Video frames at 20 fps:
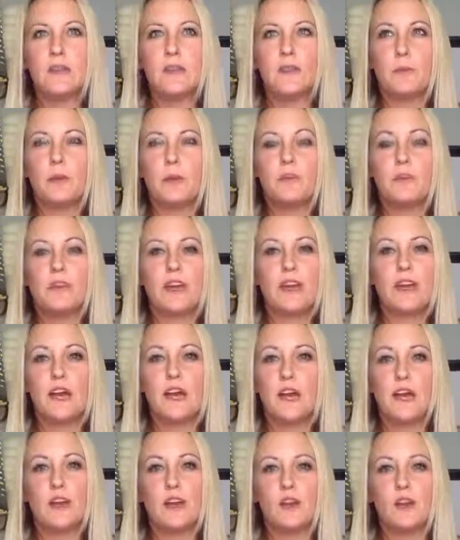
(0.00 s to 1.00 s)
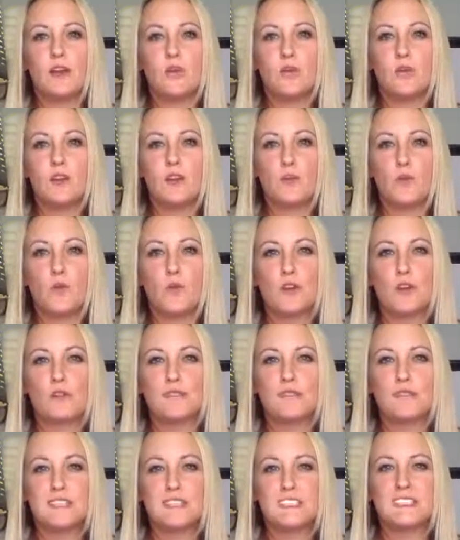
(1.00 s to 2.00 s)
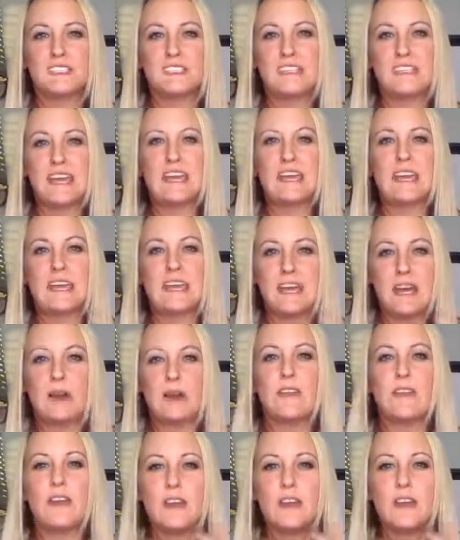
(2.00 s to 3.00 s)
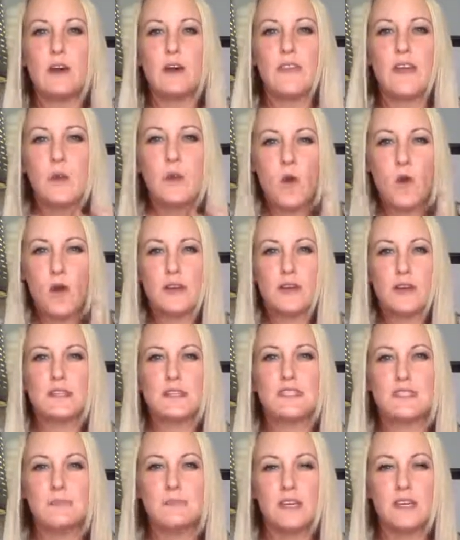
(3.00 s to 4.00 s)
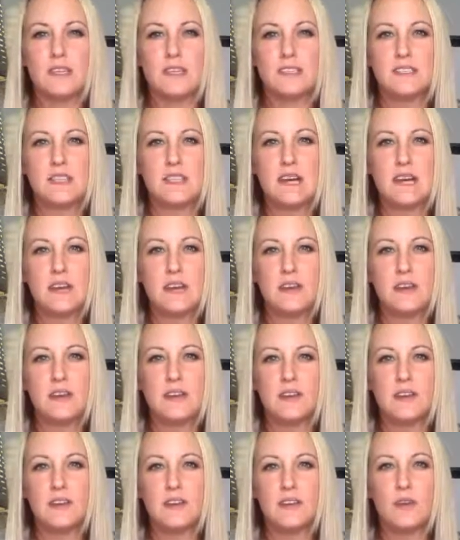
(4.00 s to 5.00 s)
the people they had hired weren't saying it how they wanted it to be said.